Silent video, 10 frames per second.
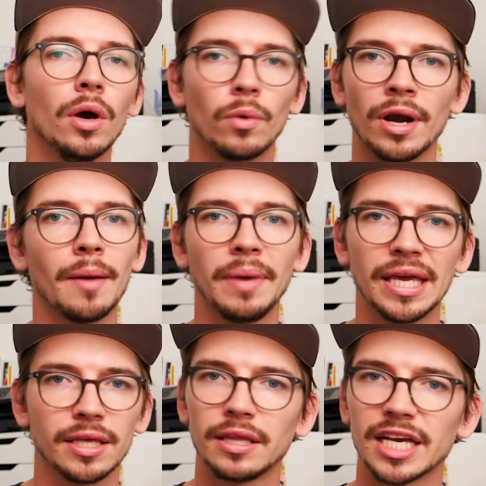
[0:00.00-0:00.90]
We're not
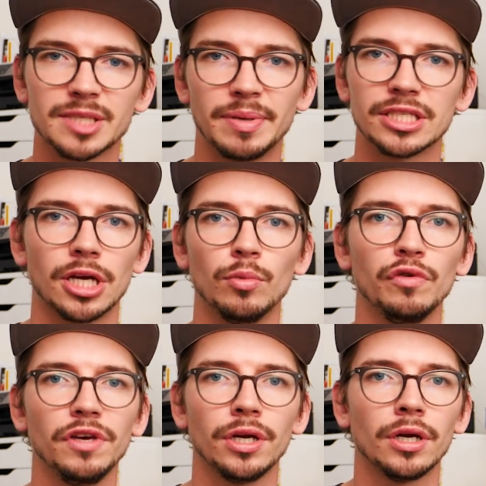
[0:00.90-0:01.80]
making the next Pixar
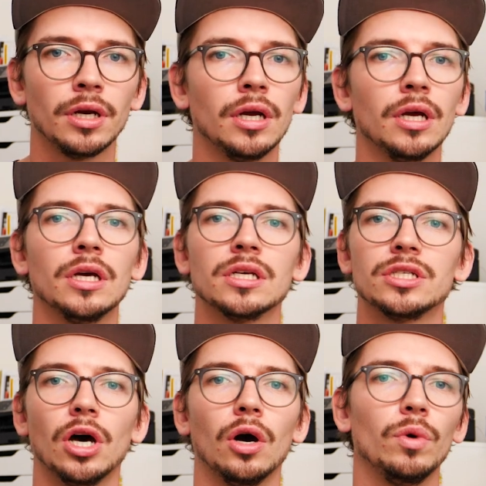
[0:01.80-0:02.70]
movie here,
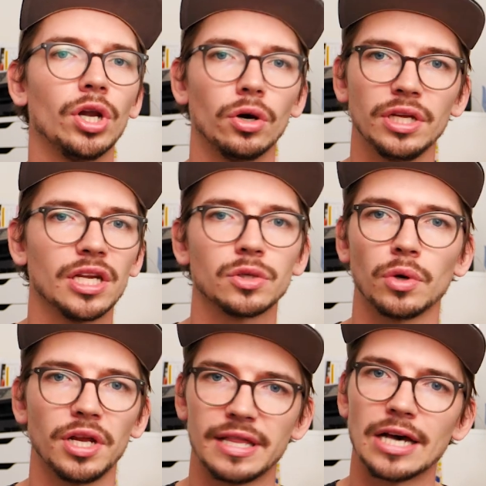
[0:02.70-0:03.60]
so we don't need a
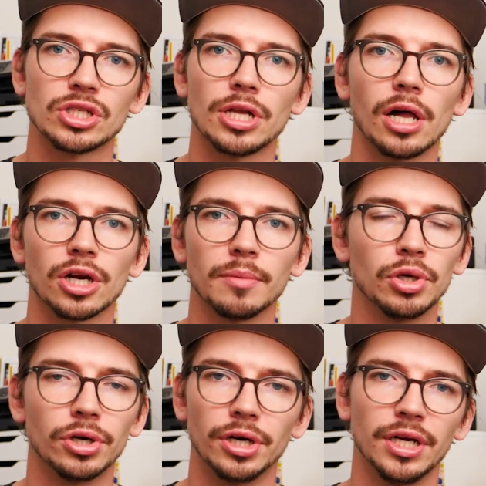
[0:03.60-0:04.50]
$20,000
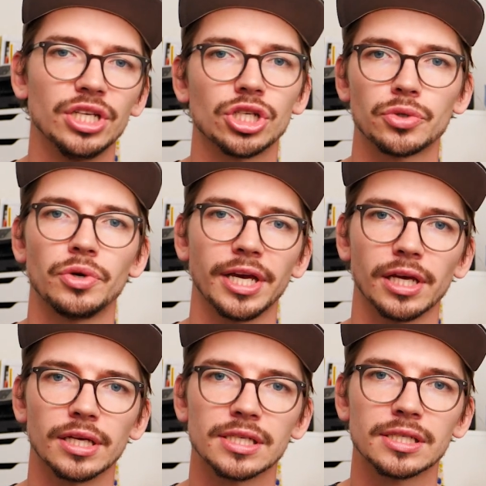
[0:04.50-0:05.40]
computer. It's just
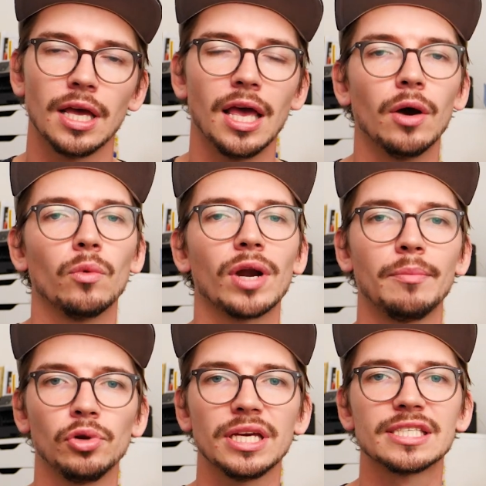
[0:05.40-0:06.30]
ridiculous. What
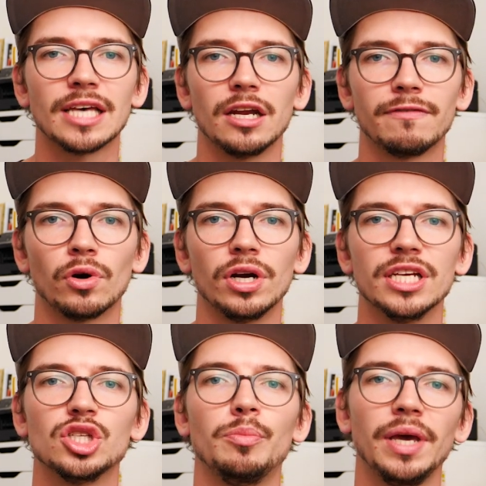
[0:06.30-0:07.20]
I'm really excited for
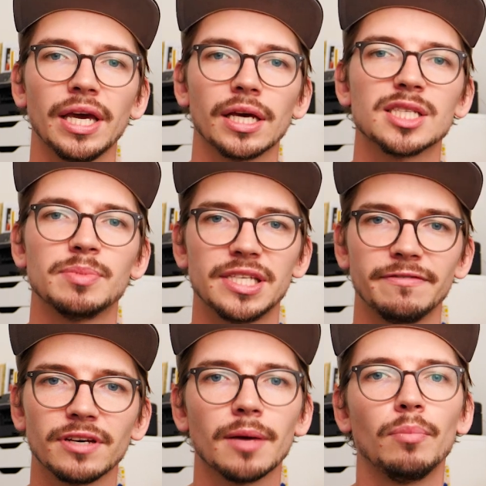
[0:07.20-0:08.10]
is to pick
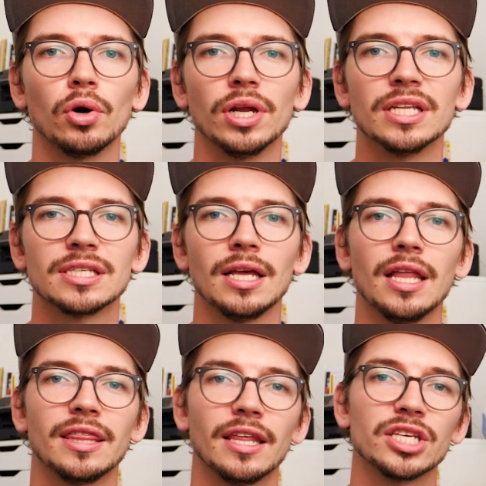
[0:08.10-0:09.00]
specific components
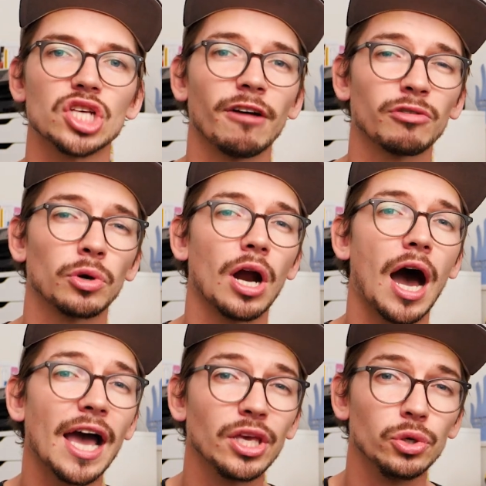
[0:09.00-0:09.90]
that the software
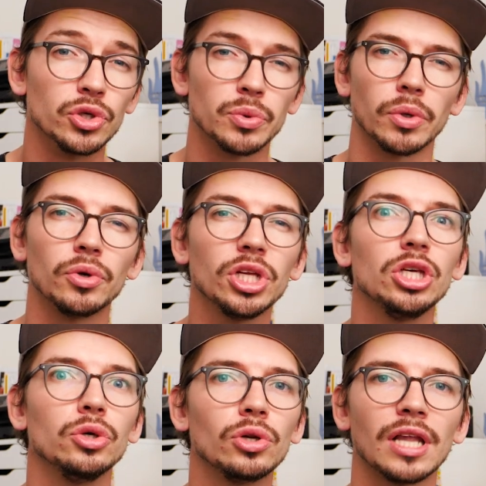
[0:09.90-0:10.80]
I use will really
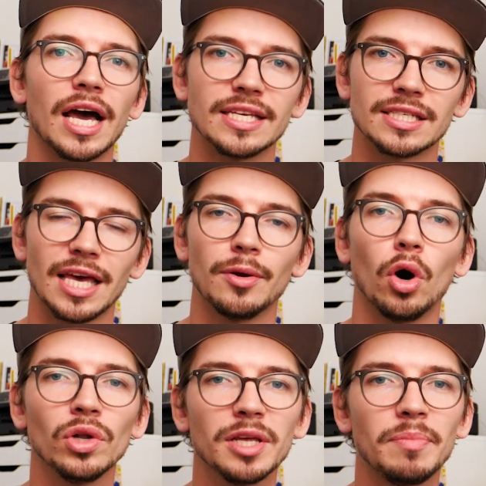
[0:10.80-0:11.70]
utilize and
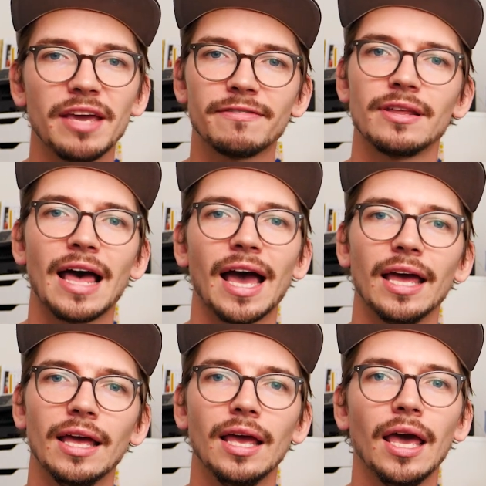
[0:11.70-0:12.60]
only pay for
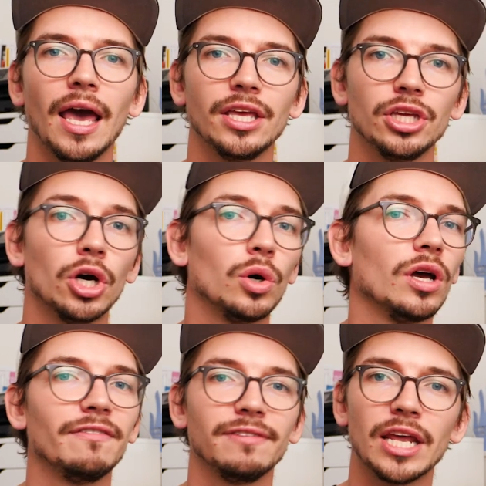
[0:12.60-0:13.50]
that. And
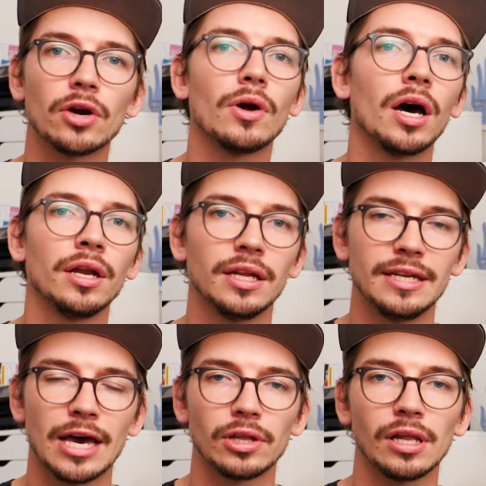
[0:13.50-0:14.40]
if later on
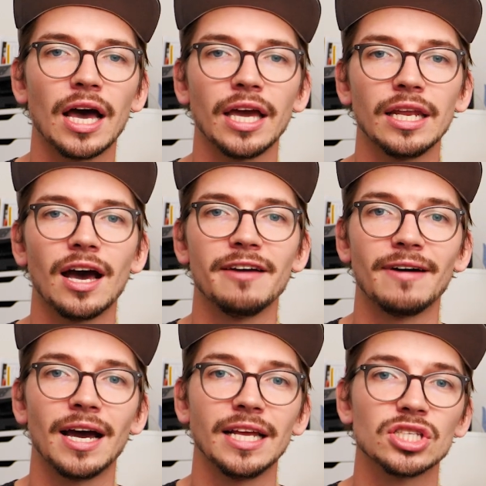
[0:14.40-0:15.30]
down the line I
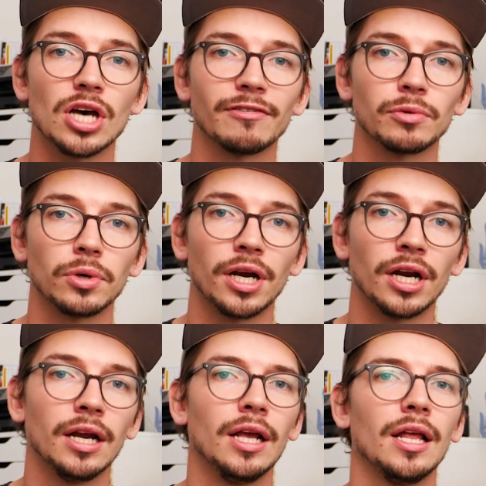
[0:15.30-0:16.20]
find
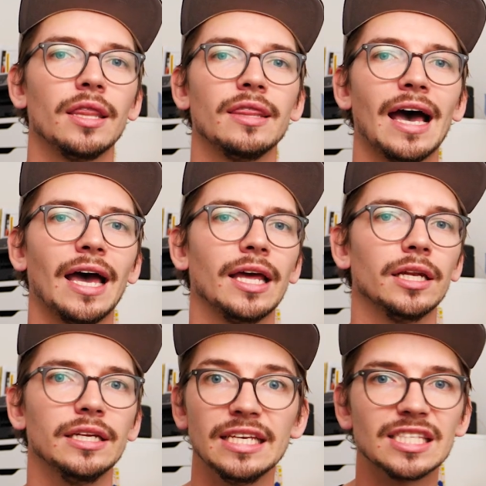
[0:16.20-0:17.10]
software
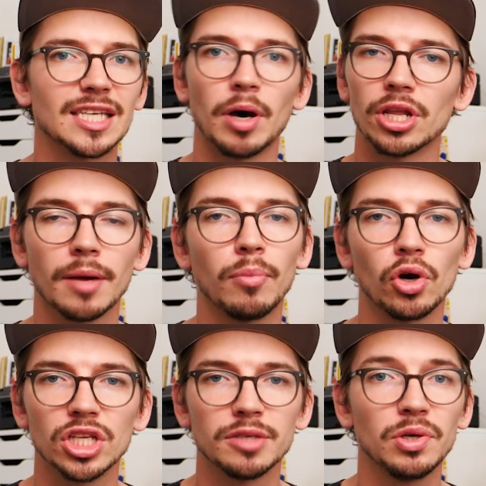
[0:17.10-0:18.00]
that needs some other
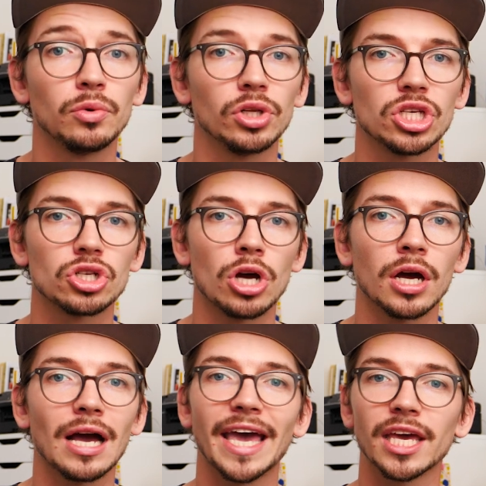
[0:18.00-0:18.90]
component to be really
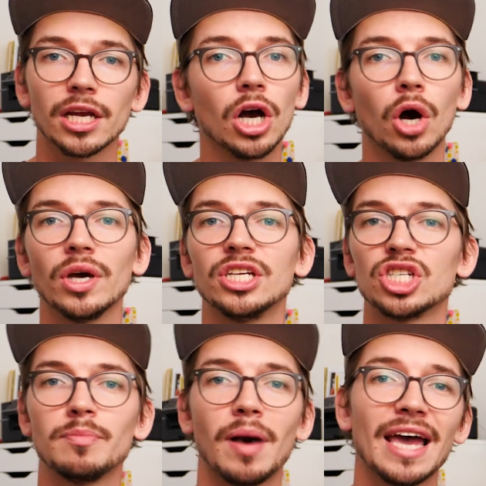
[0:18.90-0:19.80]
strong, I can go and
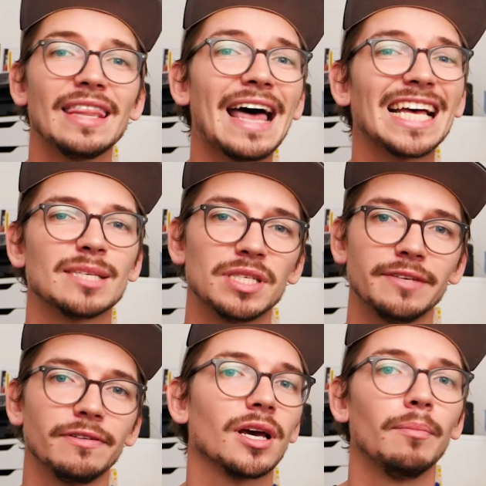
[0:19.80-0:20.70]
just buy that
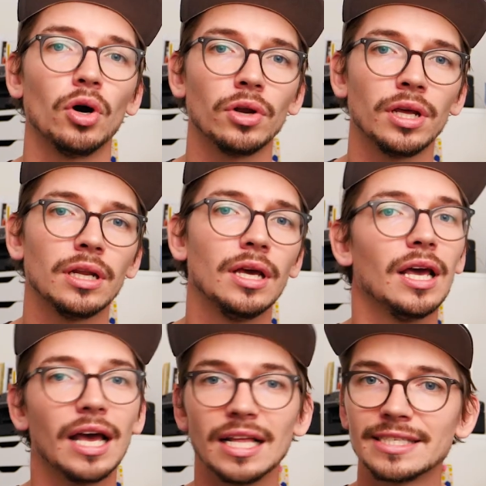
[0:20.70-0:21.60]
specific component
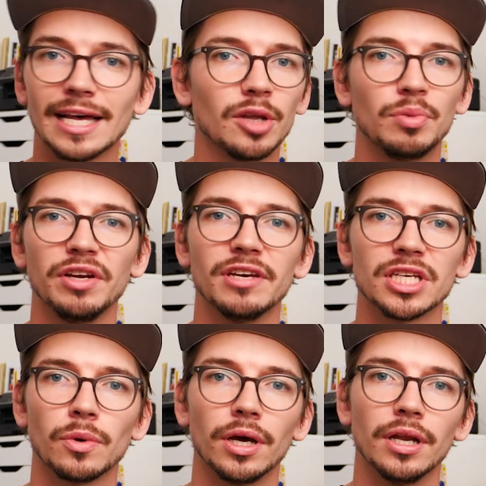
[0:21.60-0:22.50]
and sell the
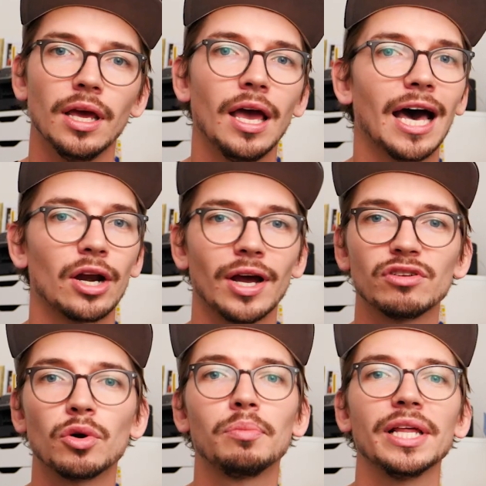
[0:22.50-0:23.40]
previous one. I don't have
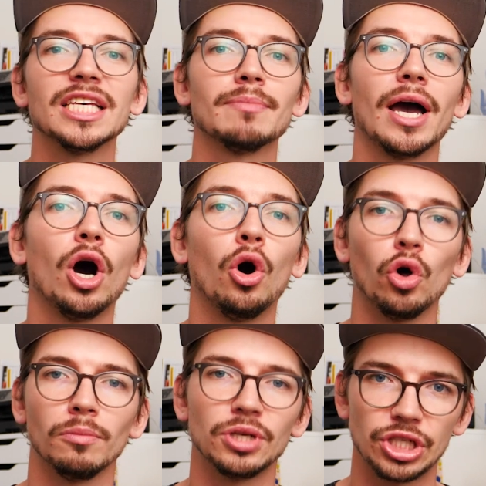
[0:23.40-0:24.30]
to replace my
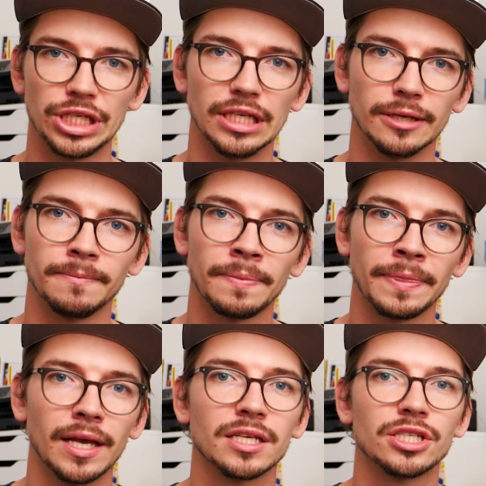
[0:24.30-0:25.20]
whole machine.
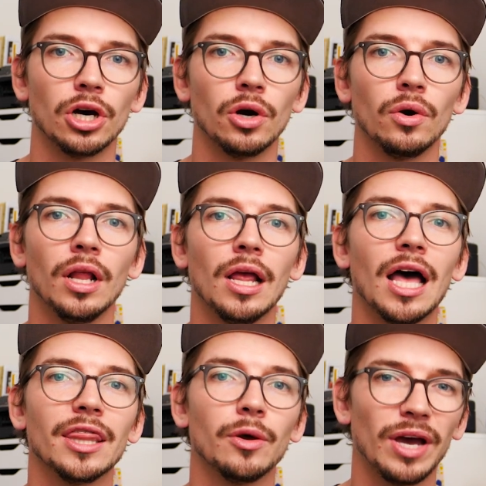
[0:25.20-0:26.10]
So
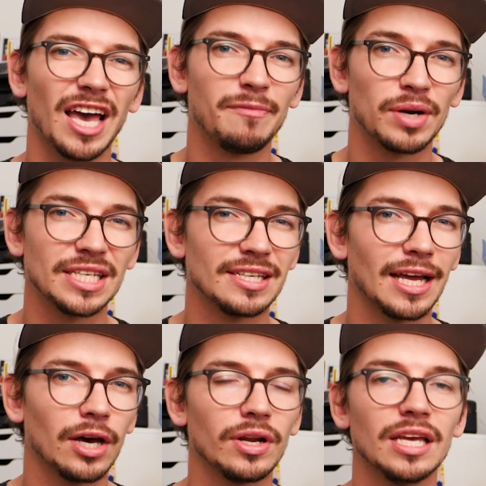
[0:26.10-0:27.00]
the way I've priced it
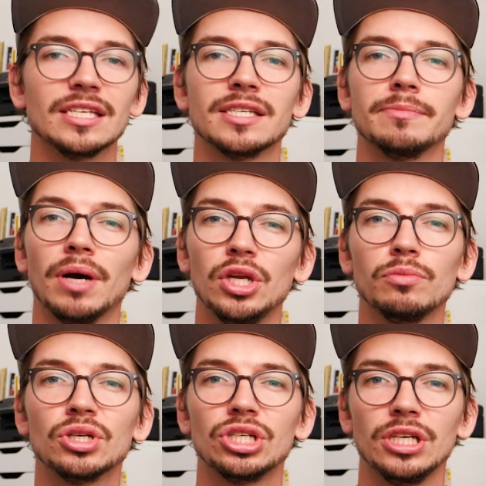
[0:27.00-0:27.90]
out is my new
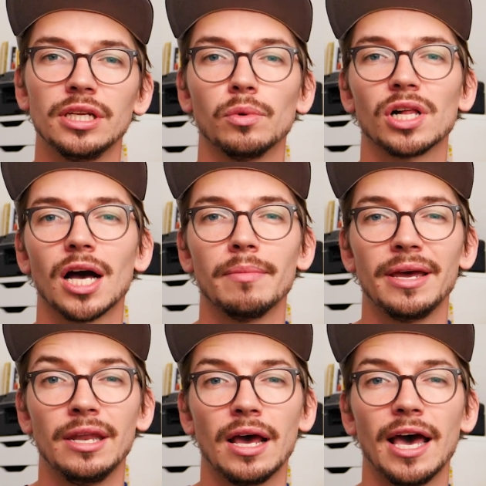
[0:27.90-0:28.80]
machine will come
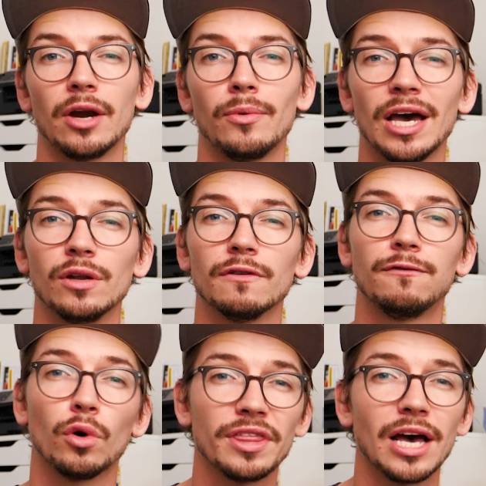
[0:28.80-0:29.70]
in at around
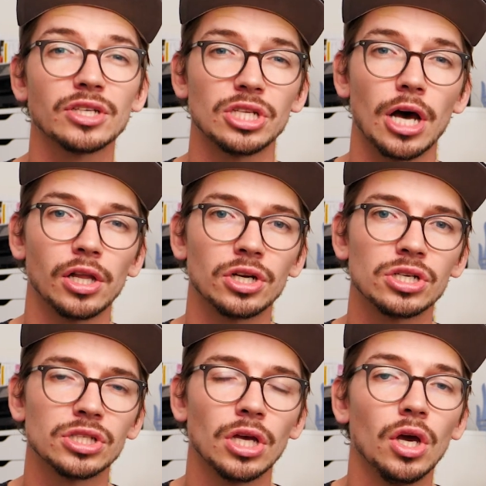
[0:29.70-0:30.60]

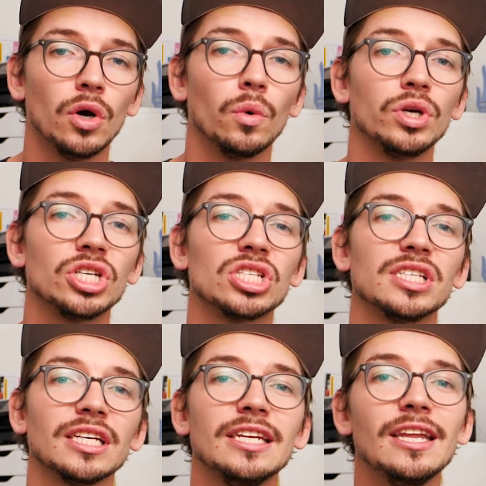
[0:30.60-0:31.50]
$4,000, which is
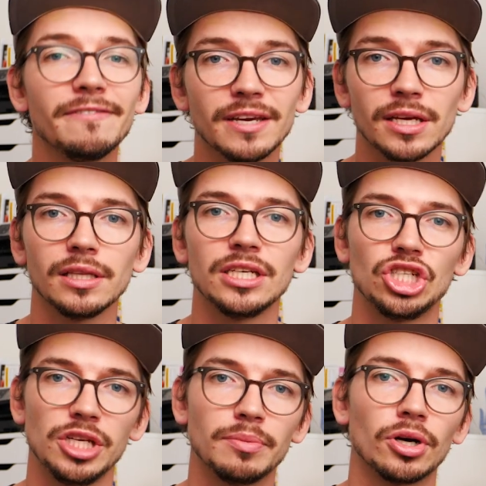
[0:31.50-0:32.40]
significantly
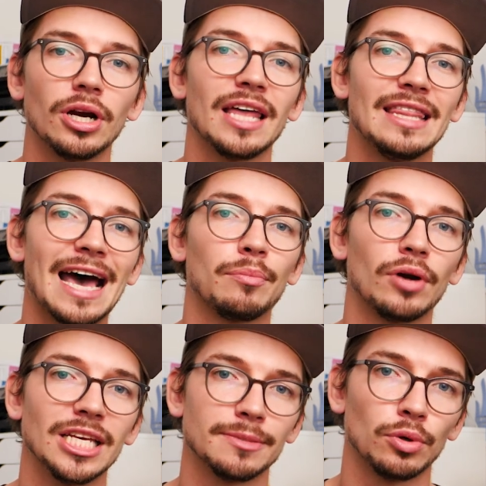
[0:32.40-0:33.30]
cheaper at that
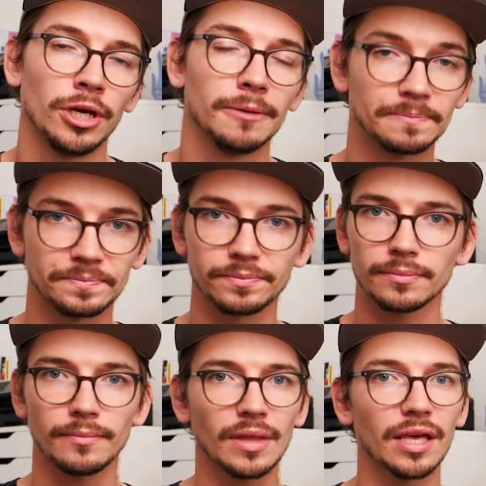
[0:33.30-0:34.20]
price point
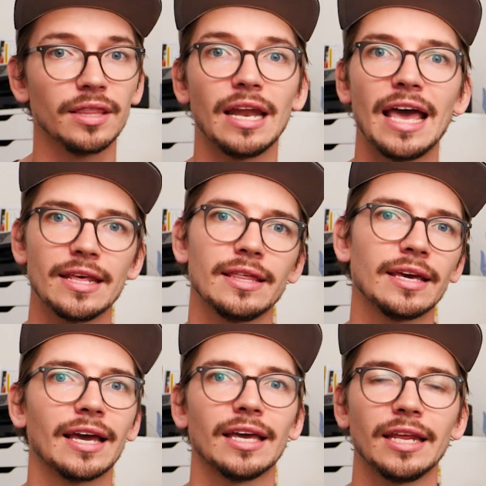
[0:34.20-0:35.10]
than
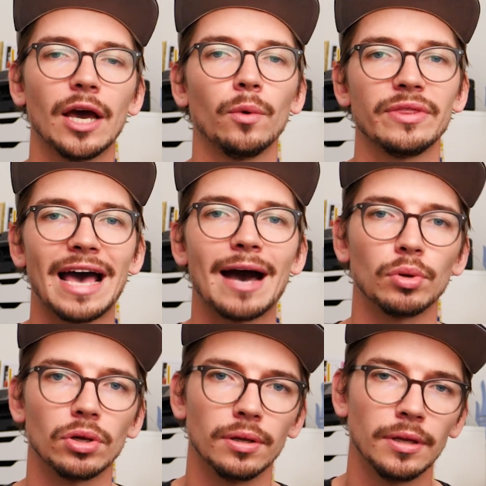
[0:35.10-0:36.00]
anything I can get with
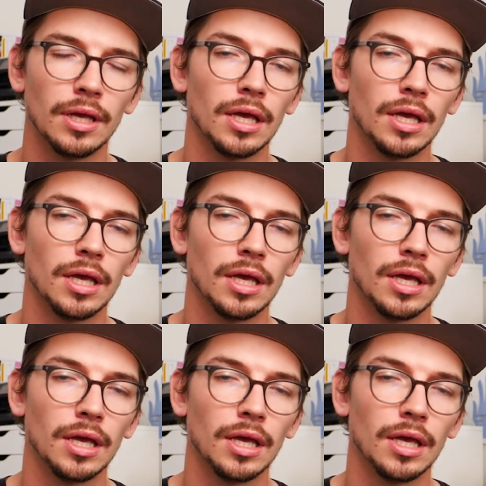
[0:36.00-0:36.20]
Apple.